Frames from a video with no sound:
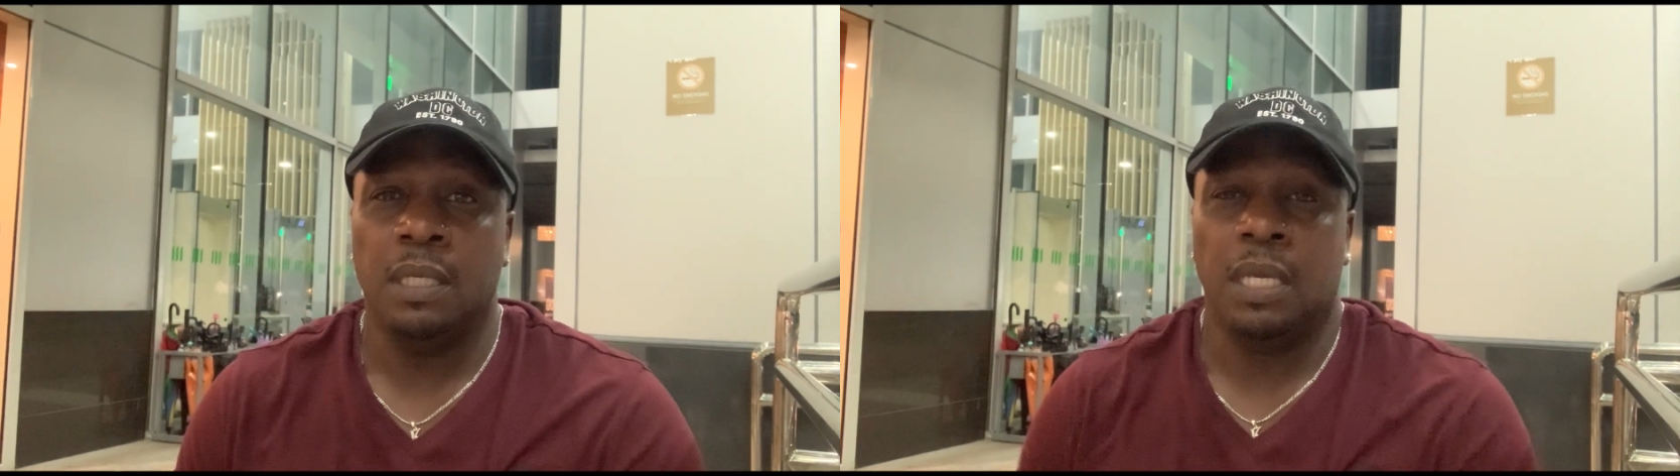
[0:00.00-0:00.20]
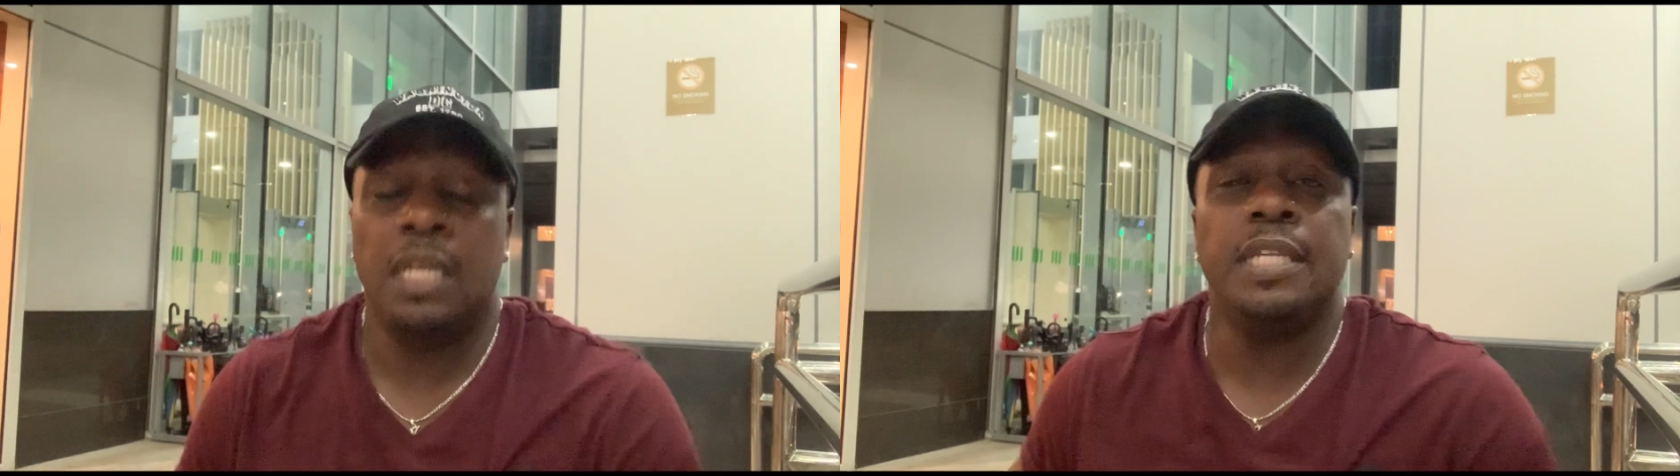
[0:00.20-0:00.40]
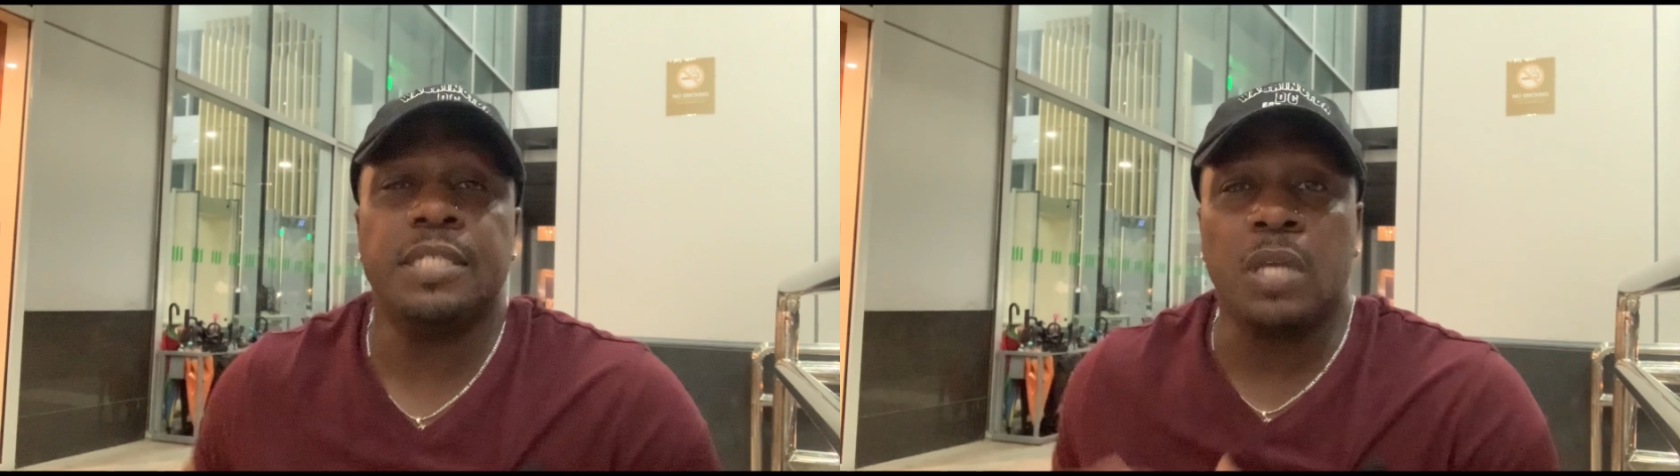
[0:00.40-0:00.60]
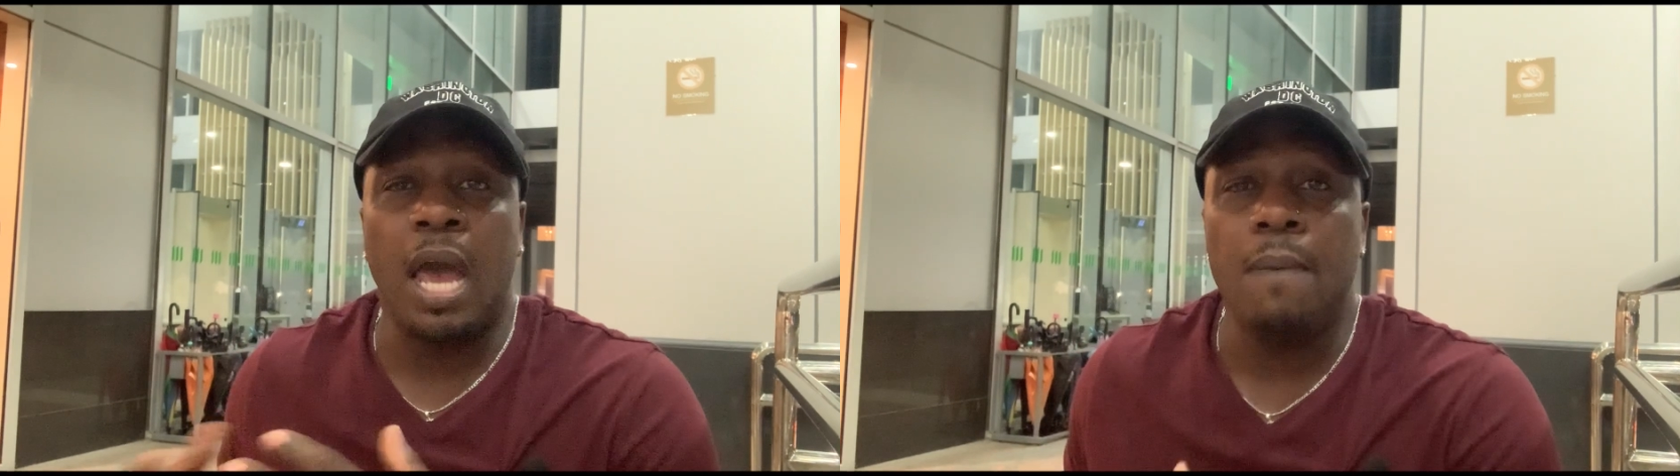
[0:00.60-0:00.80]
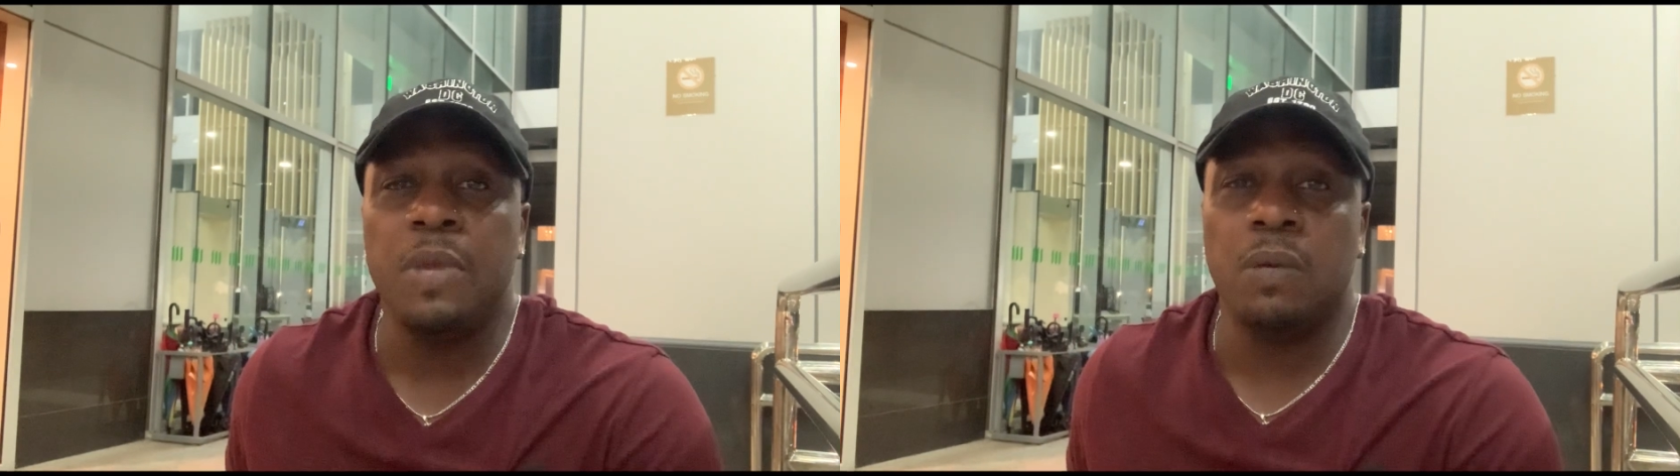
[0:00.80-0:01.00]
and this
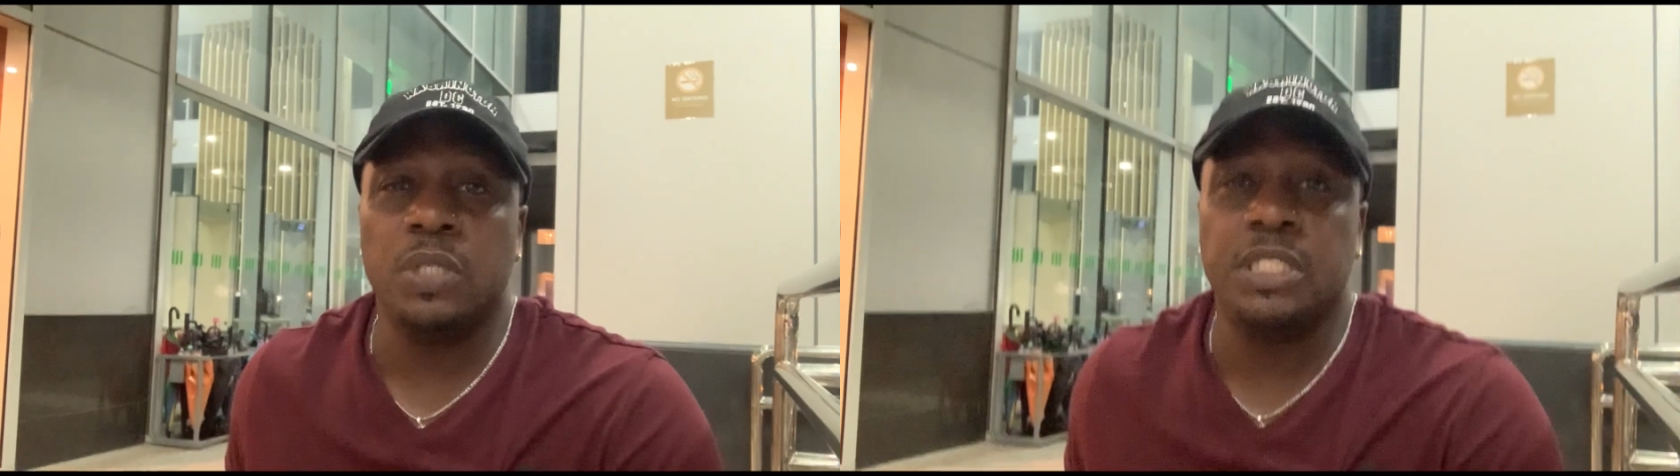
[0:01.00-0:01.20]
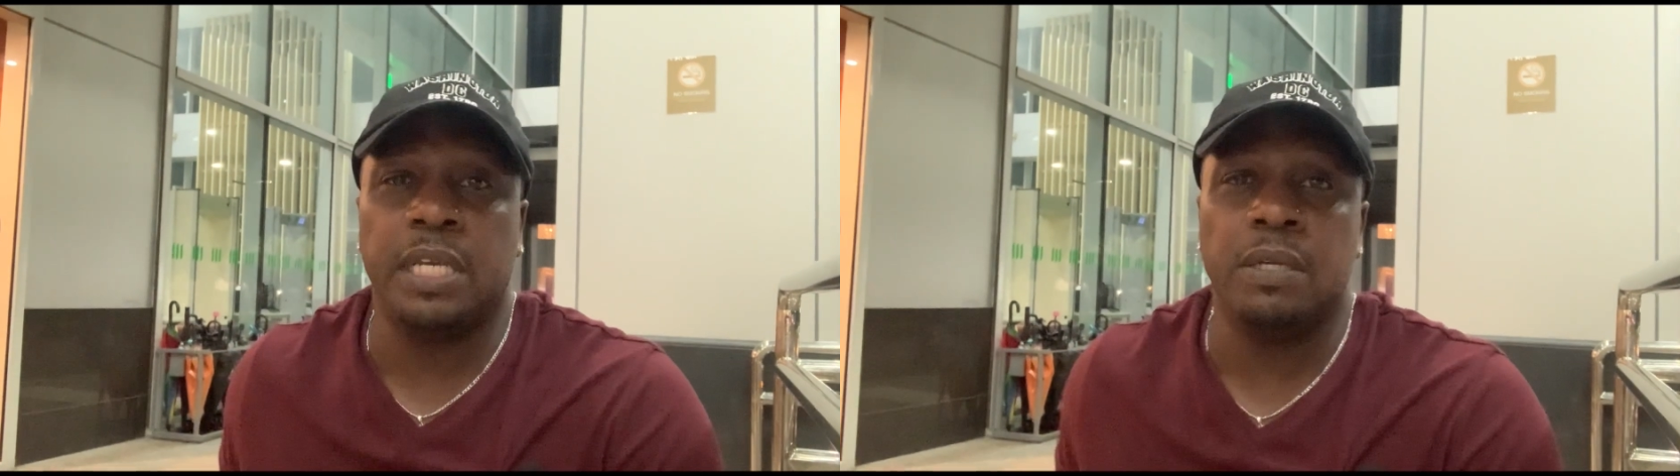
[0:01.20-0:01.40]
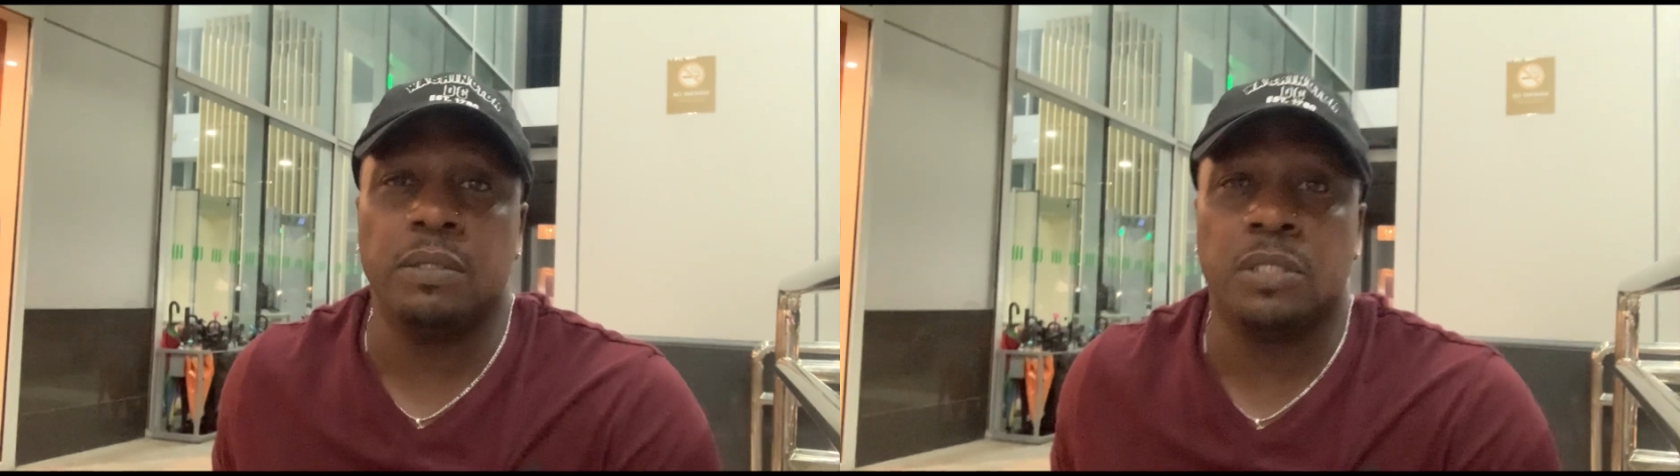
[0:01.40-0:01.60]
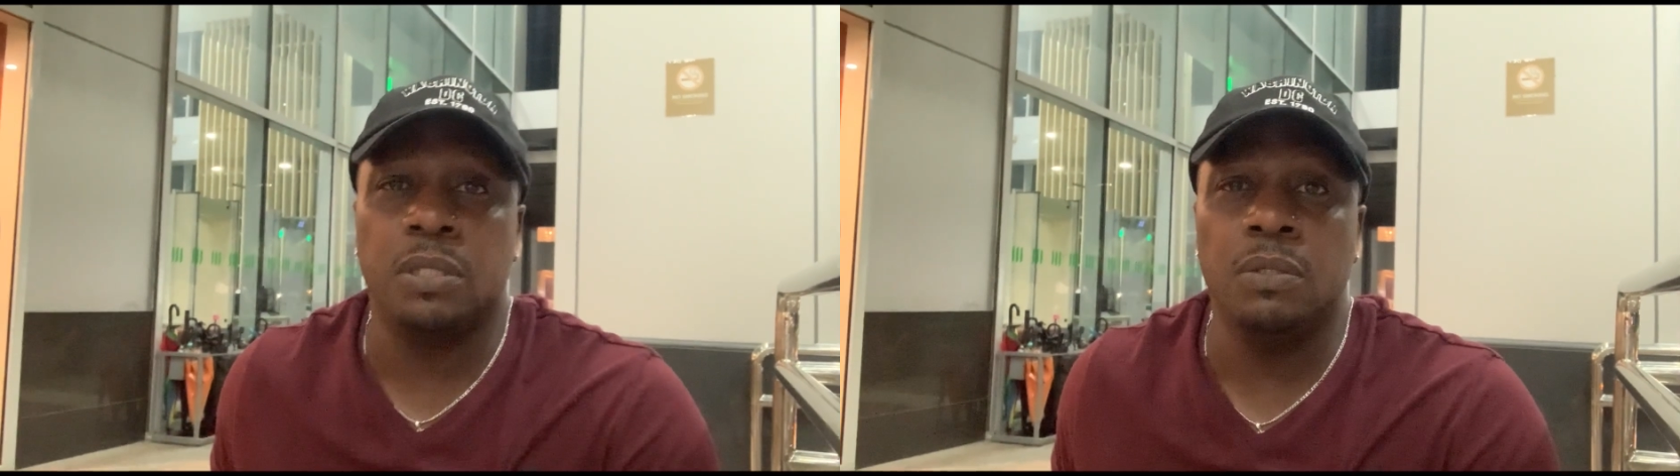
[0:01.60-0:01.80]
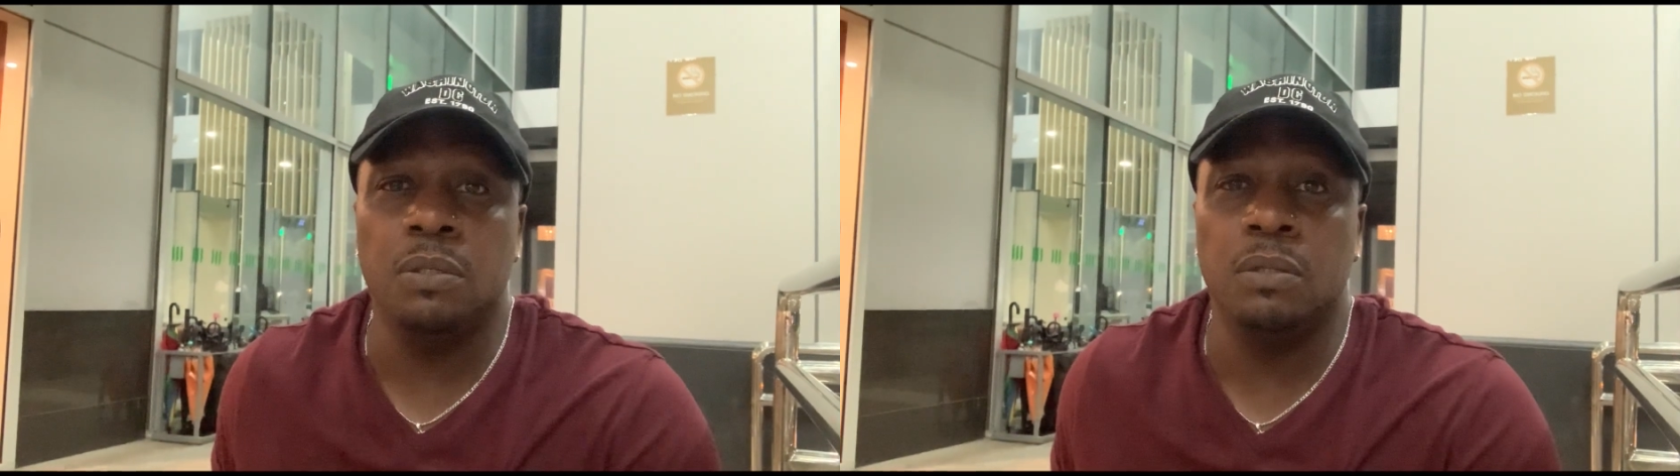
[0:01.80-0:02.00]
comment was geared
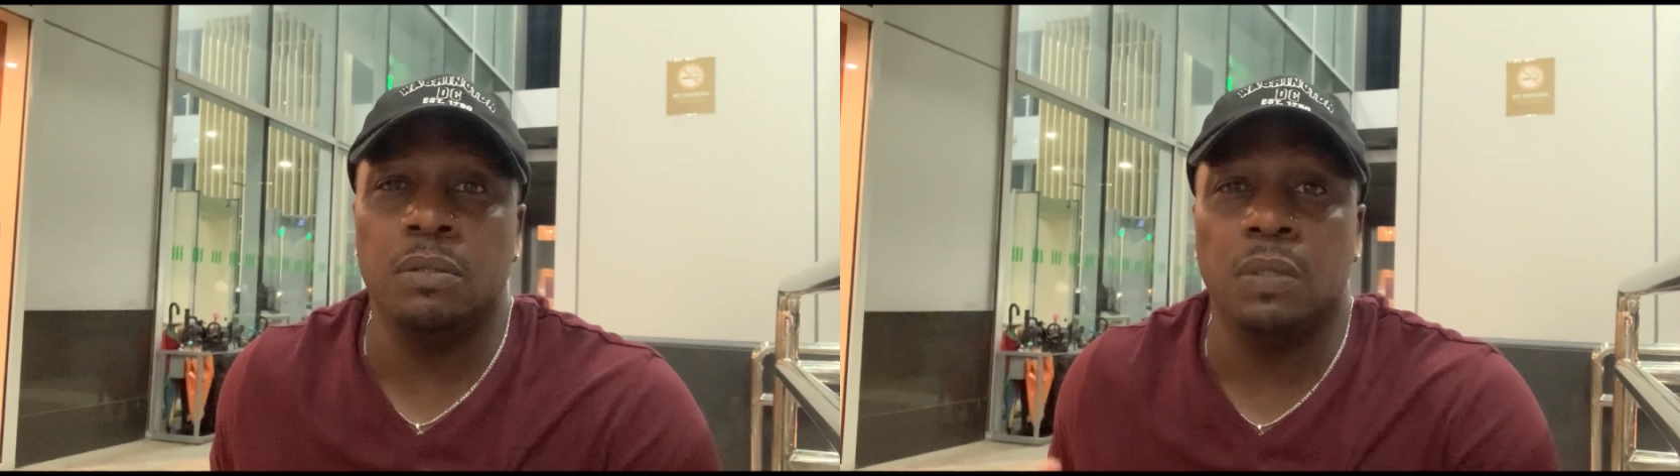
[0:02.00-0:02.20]
to